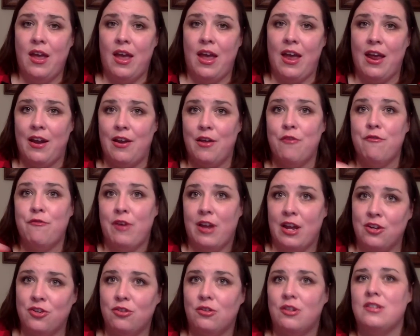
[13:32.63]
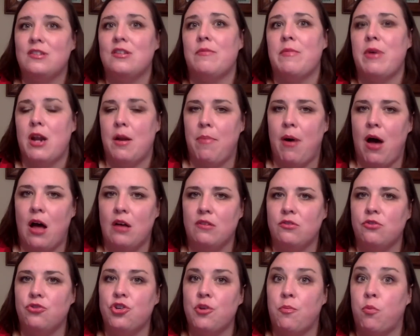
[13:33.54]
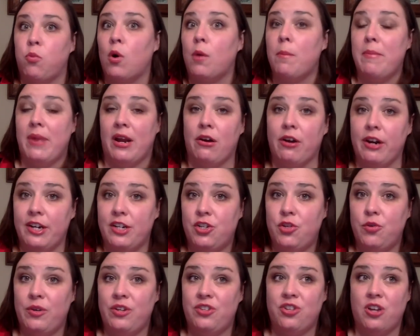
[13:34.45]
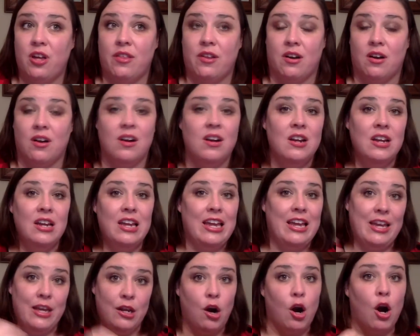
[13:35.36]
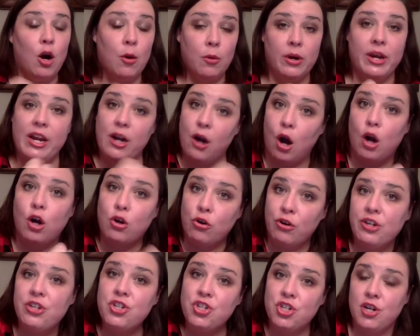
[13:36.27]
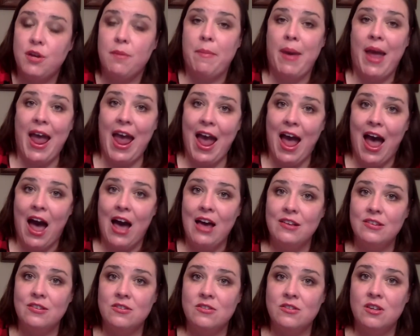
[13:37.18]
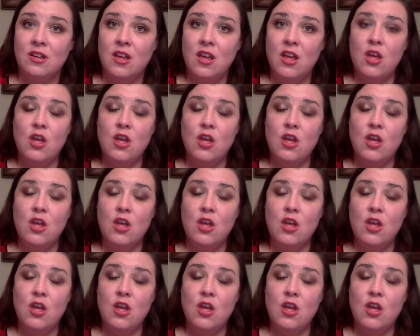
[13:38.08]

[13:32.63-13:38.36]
and evangelism and apostleship were married to each other in our Christian past.